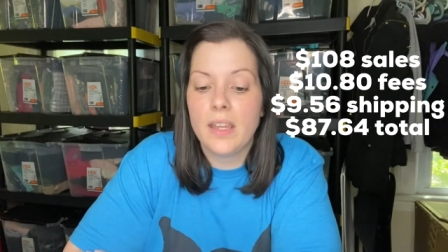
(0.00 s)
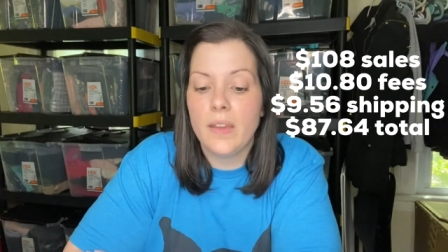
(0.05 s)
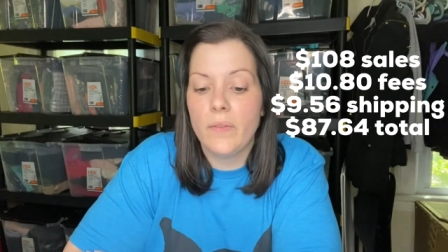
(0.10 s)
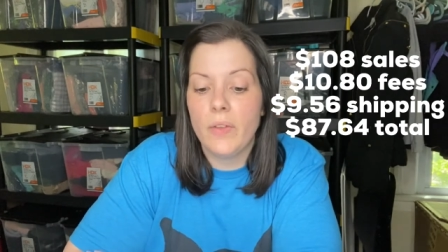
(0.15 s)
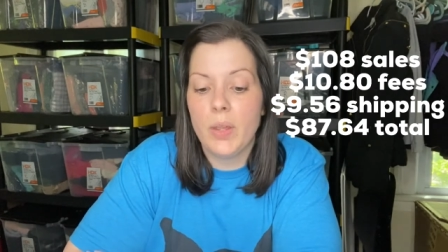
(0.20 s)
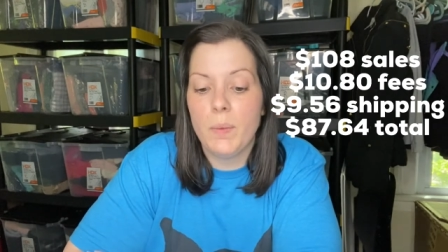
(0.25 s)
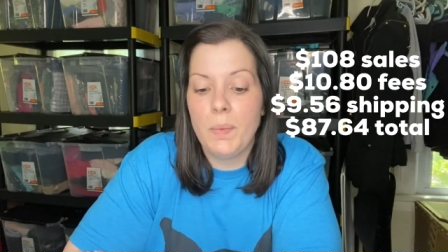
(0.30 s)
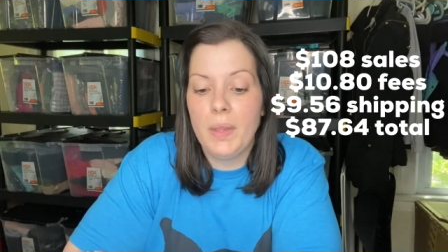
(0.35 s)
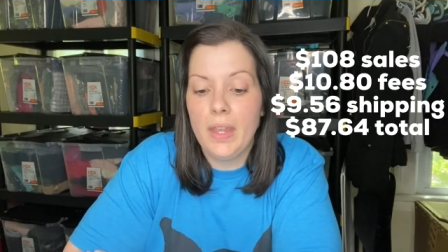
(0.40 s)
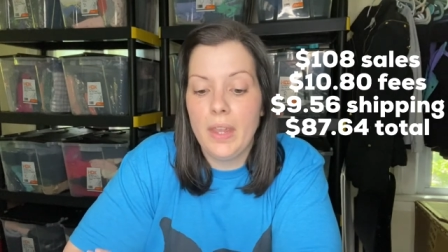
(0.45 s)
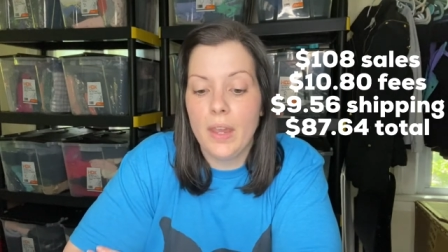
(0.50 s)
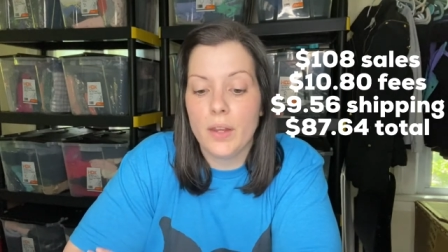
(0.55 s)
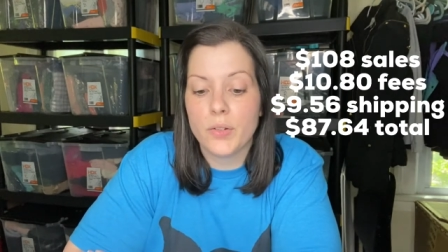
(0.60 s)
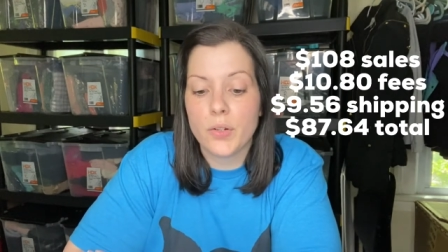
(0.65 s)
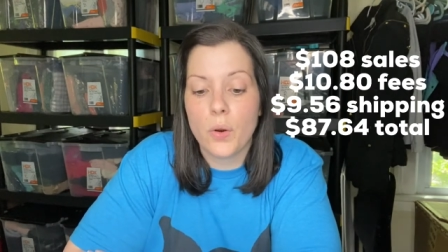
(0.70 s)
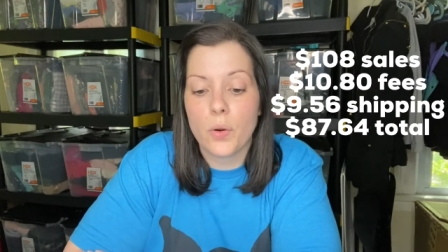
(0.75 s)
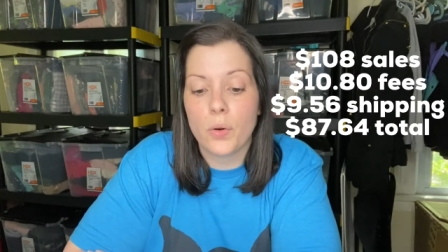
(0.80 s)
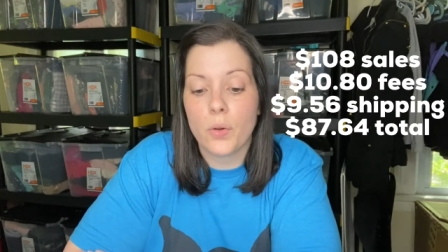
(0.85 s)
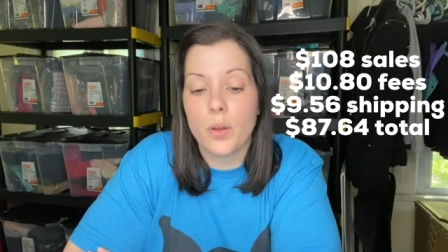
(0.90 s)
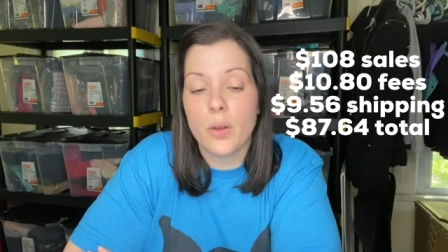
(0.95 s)
giving me a
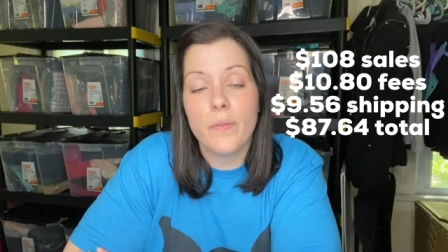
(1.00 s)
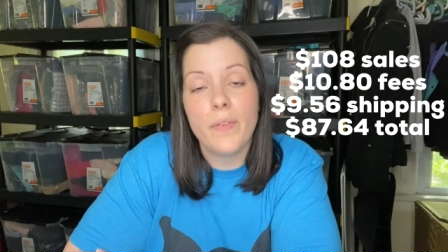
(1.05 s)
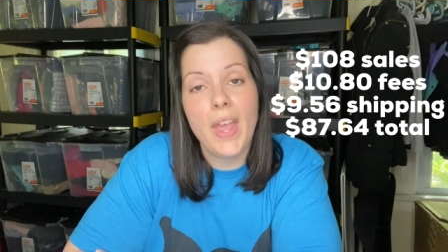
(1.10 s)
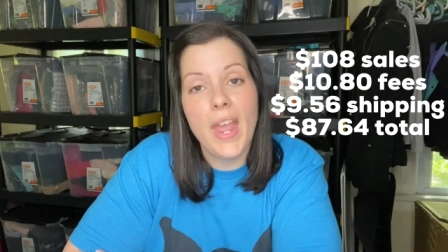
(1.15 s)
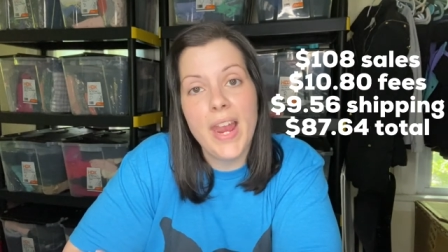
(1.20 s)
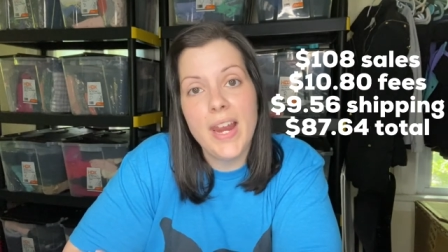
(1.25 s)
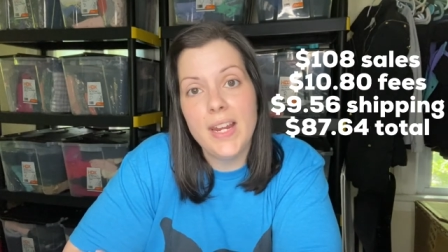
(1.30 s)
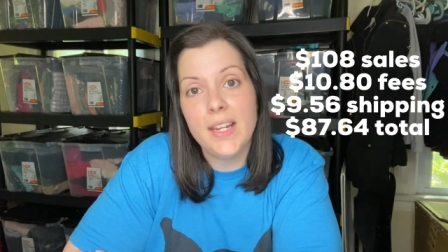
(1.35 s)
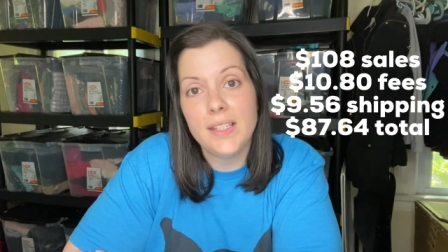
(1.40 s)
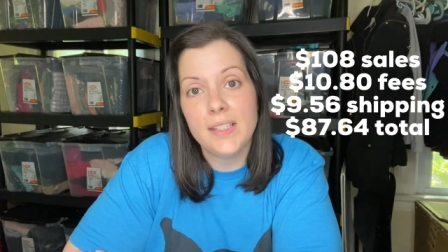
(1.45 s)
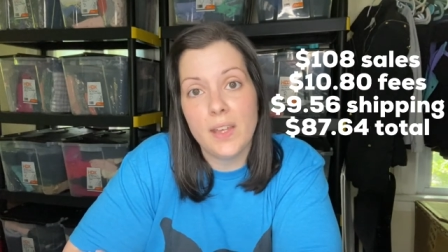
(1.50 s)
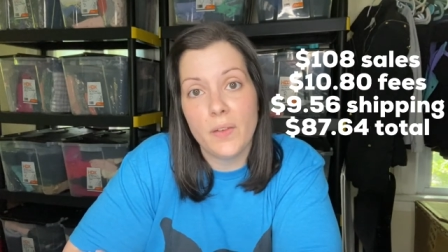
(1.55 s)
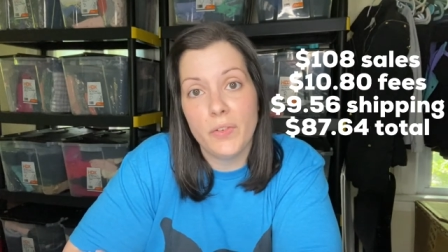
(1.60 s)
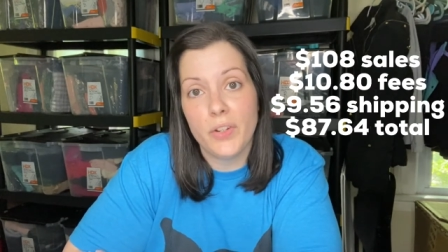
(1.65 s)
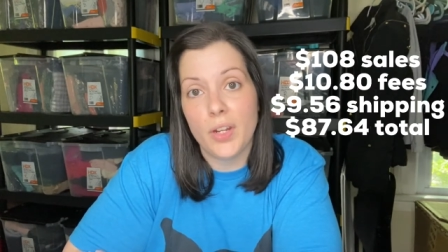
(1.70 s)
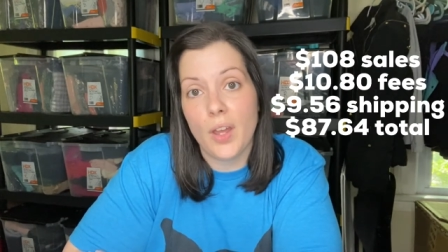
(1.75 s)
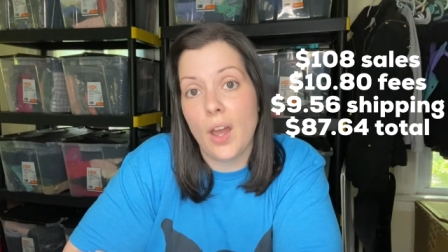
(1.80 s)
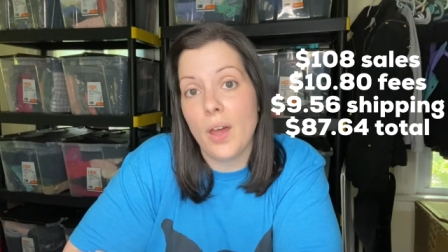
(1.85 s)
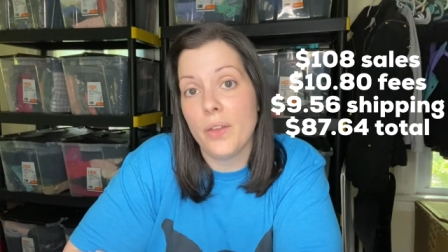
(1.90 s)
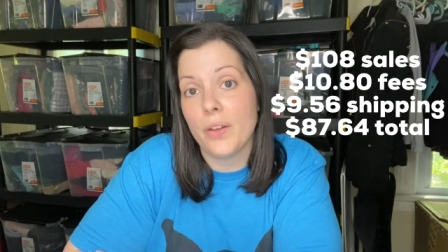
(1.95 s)
total of
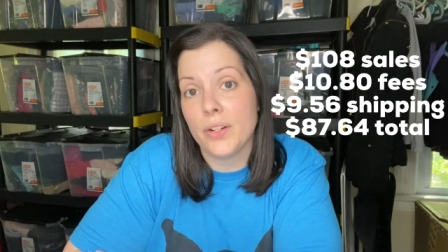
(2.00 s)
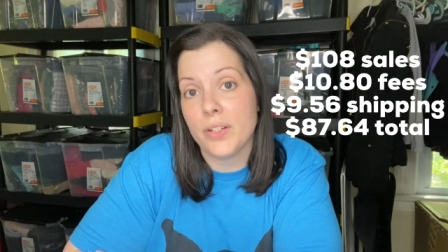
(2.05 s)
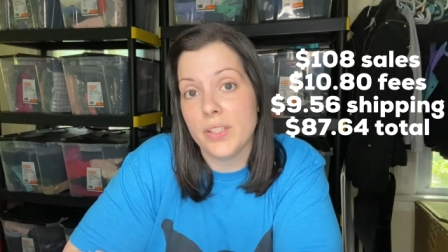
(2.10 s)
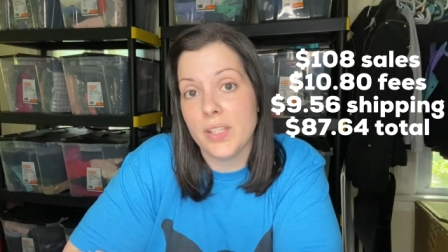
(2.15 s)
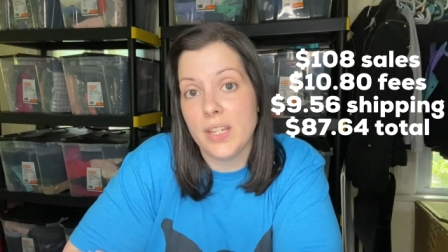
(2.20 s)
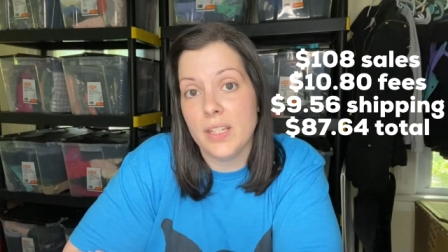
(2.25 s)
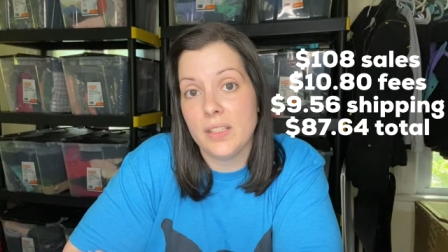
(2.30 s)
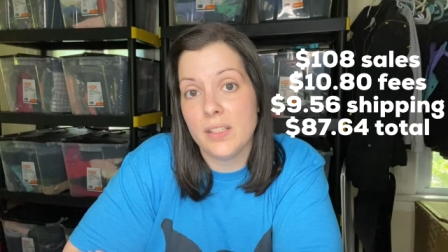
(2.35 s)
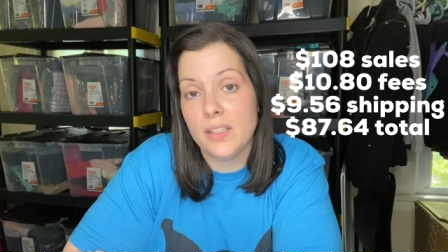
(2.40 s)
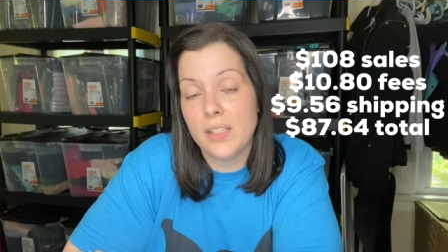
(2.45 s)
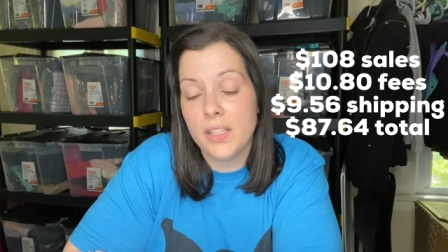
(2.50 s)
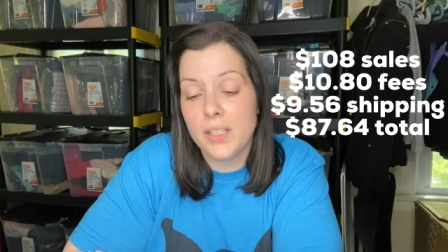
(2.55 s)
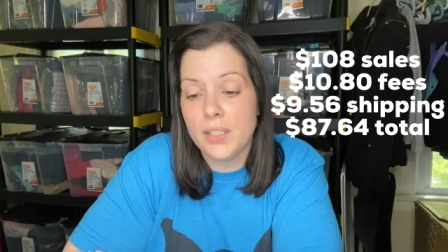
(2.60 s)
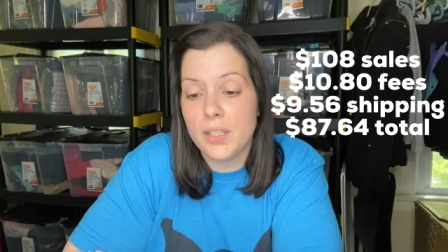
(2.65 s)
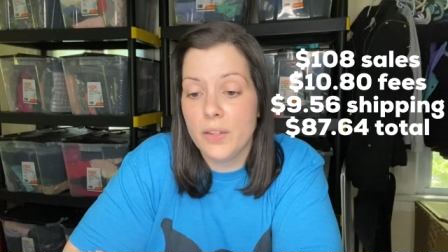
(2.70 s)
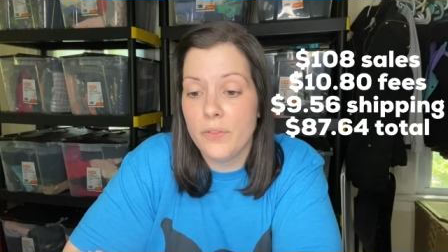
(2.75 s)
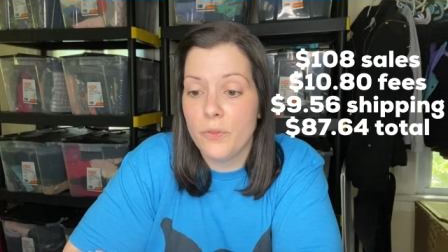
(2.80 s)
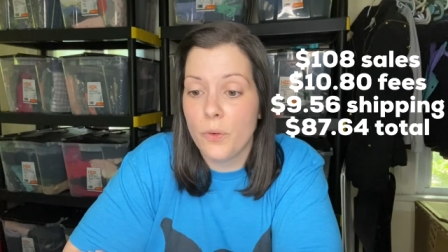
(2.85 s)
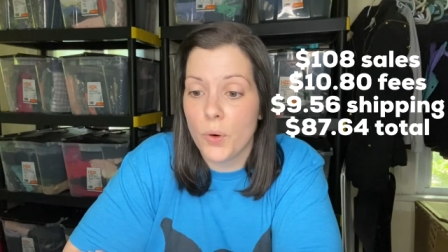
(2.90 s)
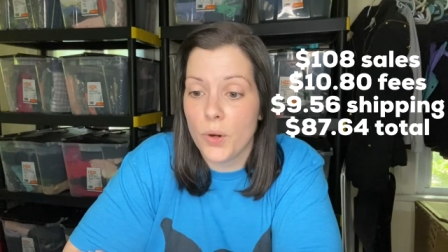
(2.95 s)

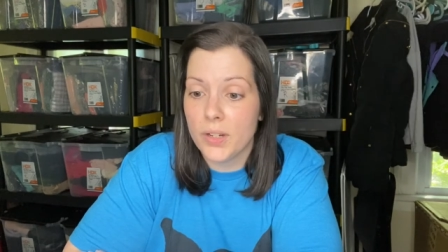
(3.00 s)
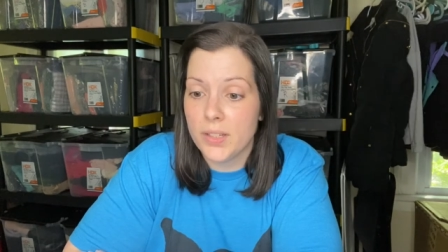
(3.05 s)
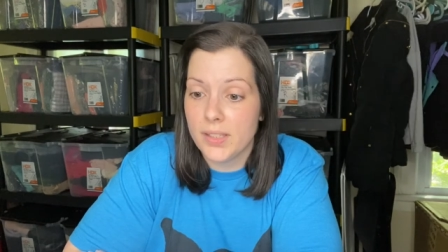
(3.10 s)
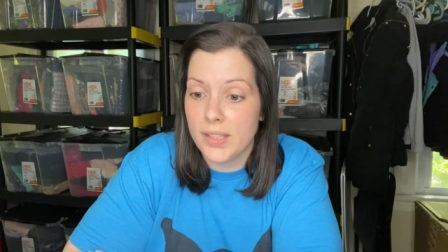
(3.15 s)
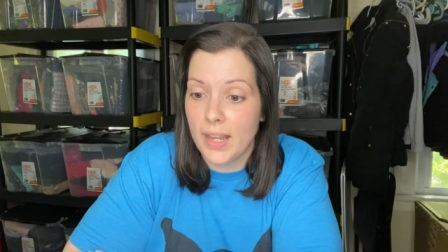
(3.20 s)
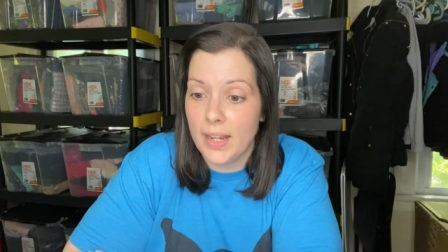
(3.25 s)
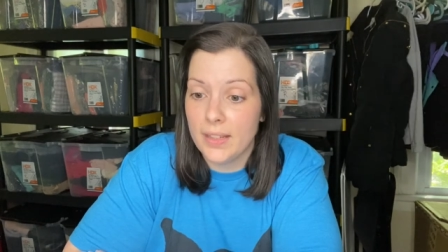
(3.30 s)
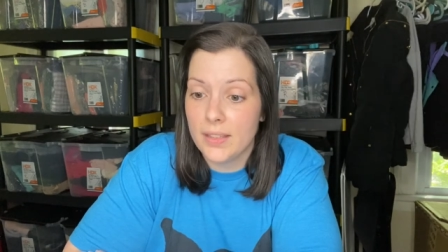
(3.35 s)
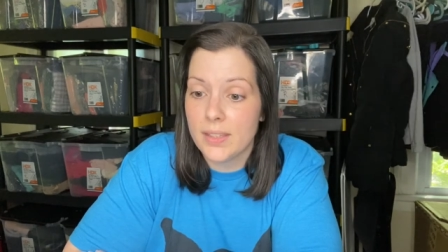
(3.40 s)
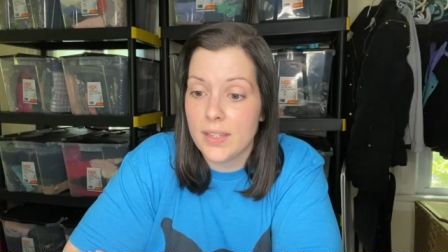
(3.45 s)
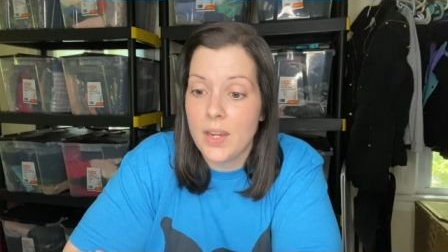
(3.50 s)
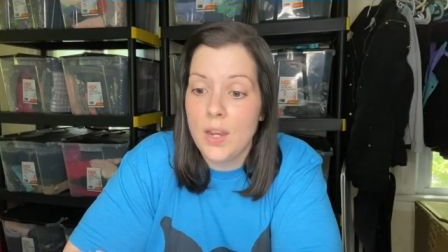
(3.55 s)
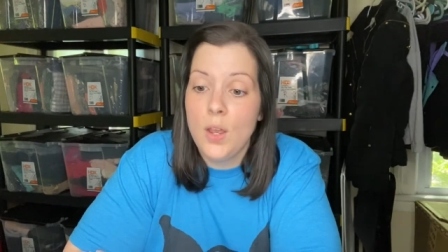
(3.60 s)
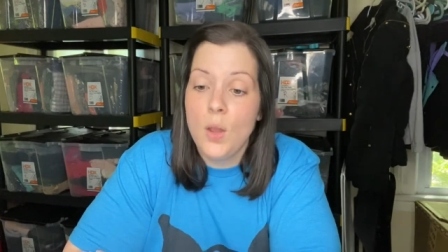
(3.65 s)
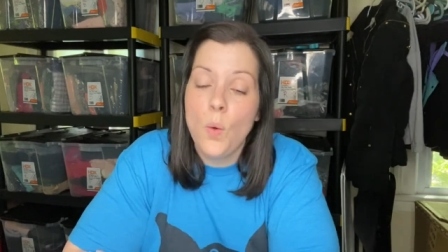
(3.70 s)
$87.64